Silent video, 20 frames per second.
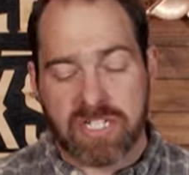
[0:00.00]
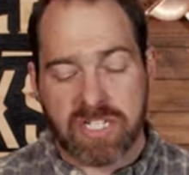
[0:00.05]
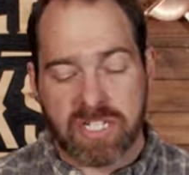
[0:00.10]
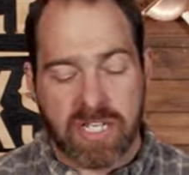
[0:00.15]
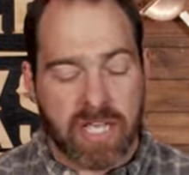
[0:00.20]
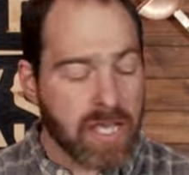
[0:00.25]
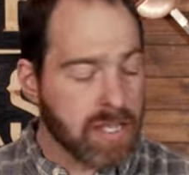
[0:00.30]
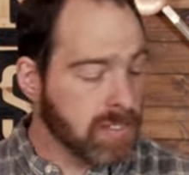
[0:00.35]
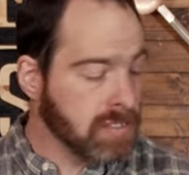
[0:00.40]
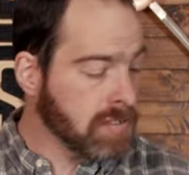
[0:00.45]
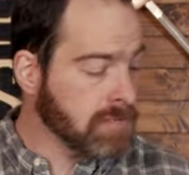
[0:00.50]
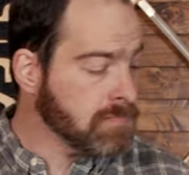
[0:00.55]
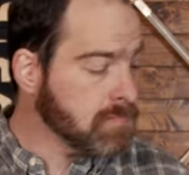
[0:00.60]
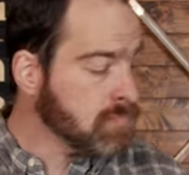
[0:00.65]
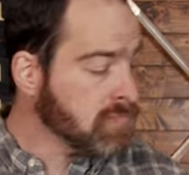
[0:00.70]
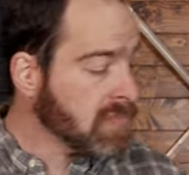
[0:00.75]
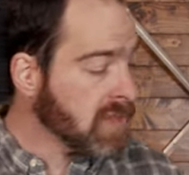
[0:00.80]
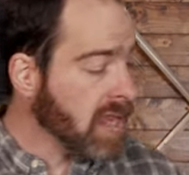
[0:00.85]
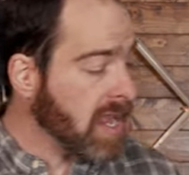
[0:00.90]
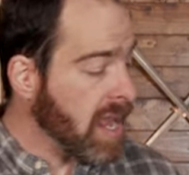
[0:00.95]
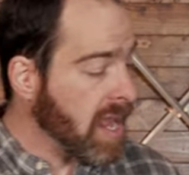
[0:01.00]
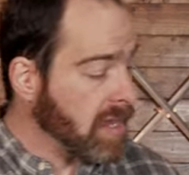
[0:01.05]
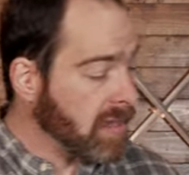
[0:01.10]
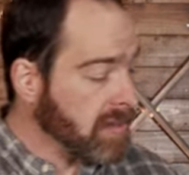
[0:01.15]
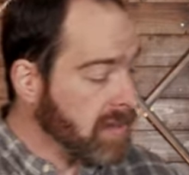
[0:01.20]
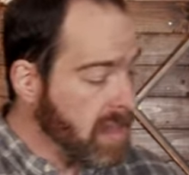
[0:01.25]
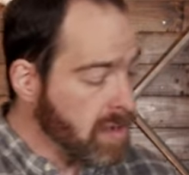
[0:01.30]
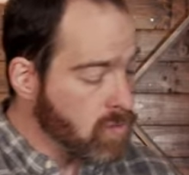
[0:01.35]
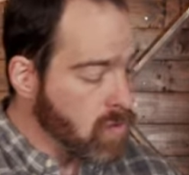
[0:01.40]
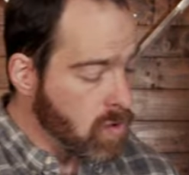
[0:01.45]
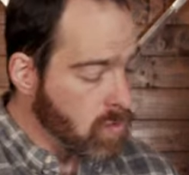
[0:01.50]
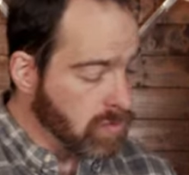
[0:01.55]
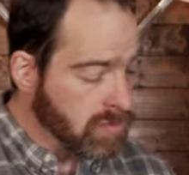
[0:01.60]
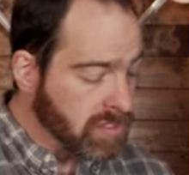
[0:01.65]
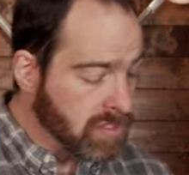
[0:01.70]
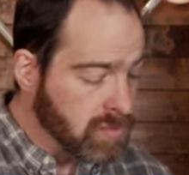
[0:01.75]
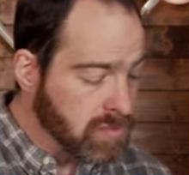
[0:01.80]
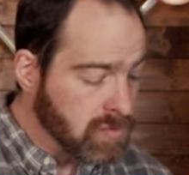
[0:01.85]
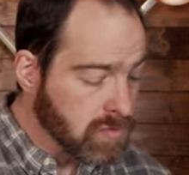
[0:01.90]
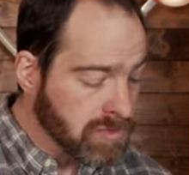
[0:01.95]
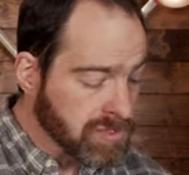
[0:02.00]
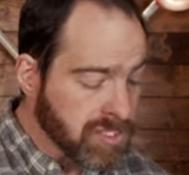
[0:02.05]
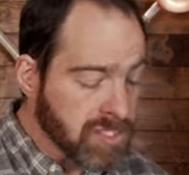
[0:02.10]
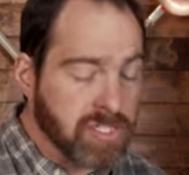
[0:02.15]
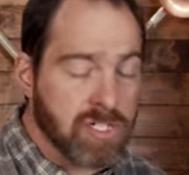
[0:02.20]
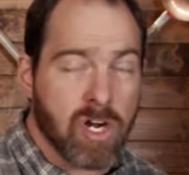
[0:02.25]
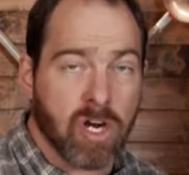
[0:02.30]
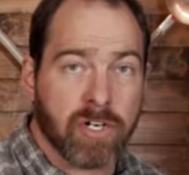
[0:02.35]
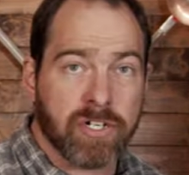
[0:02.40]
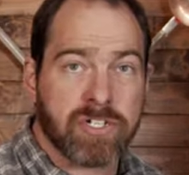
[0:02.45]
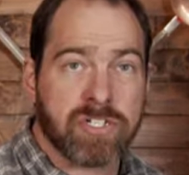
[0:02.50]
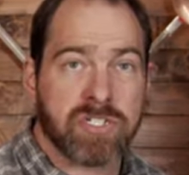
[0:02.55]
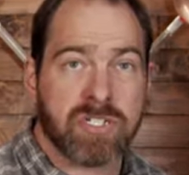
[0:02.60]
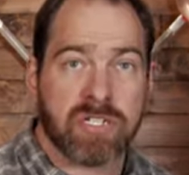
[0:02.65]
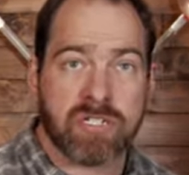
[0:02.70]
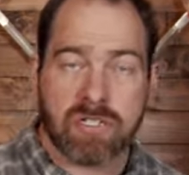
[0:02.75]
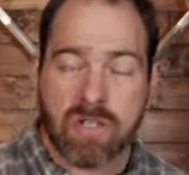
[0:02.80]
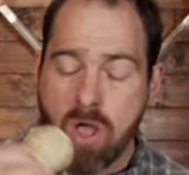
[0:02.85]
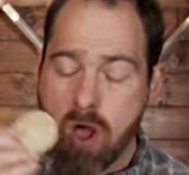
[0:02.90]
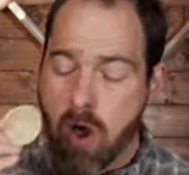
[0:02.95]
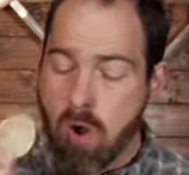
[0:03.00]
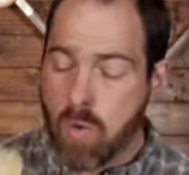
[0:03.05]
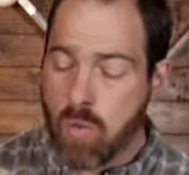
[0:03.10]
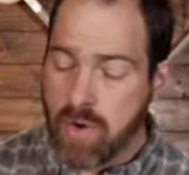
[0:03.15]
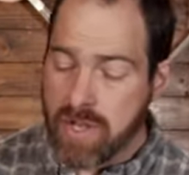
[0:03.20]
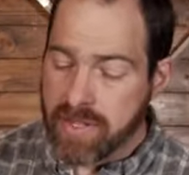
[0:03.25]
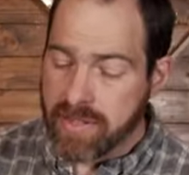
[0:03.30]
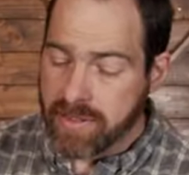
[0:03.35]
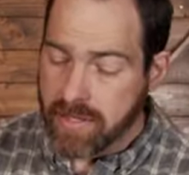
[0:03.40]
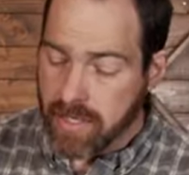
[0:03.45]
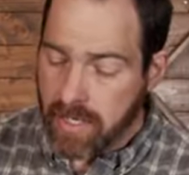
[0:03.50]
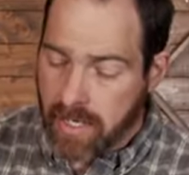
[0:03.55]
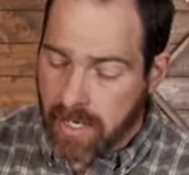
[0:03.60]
together. And then what we'll do is we'll just garnish this with